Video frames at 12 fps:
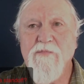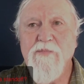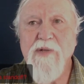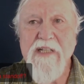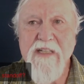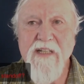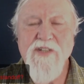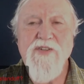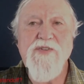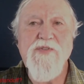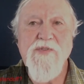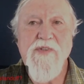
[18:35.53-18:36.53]
big
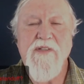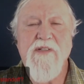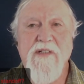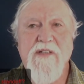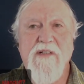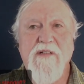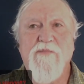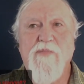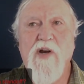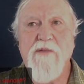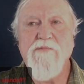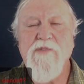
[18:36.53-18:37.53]
issue that
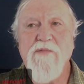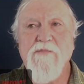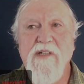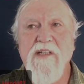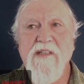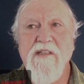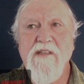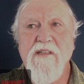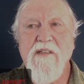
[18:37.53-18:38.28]
prompted me,